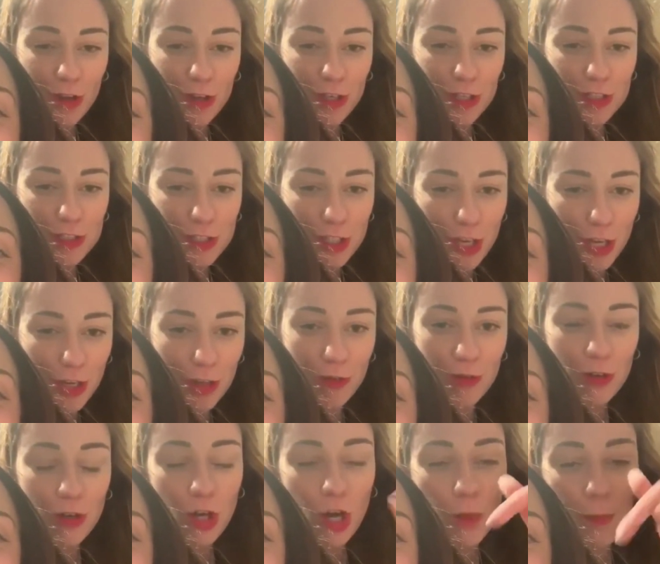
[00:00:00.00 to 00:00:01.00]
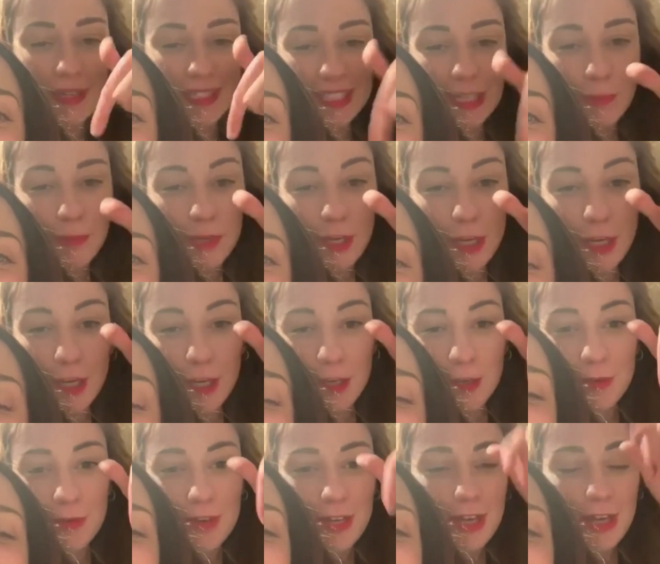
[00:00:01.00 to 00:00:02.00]
So comment down below
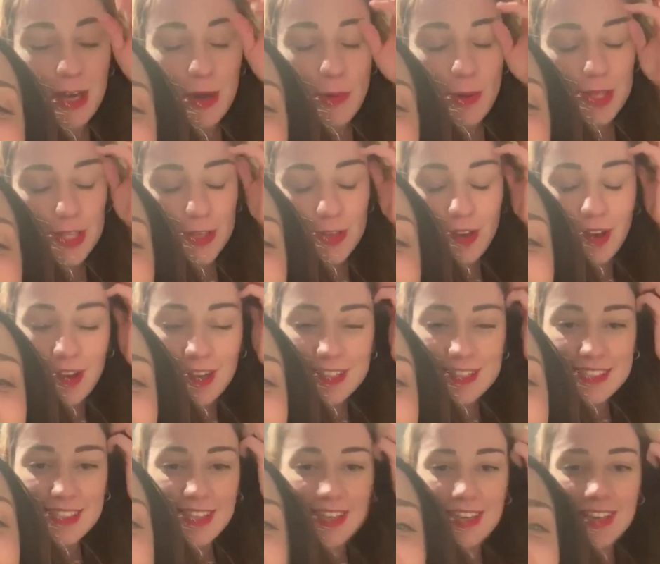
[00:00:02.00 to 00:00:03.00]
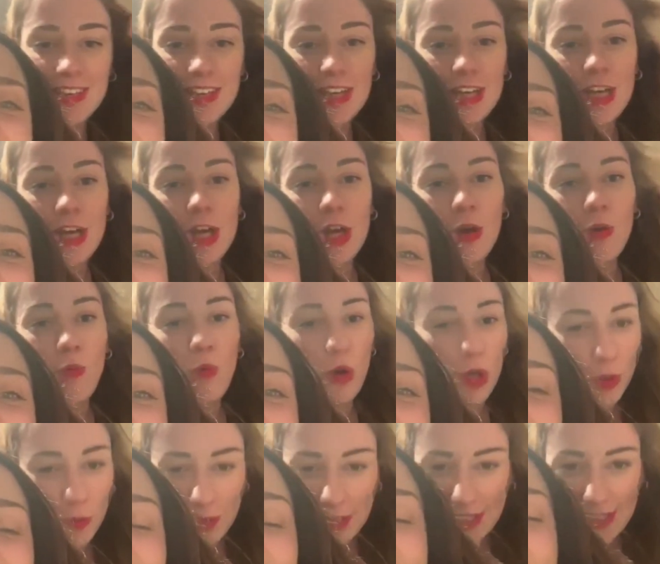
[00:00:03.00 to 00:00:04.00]
whether you liked it, what you
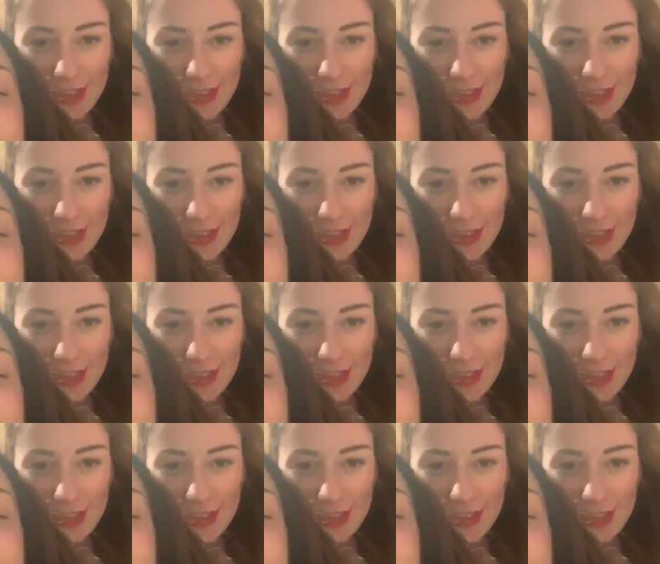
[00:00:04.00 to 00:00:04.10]
want to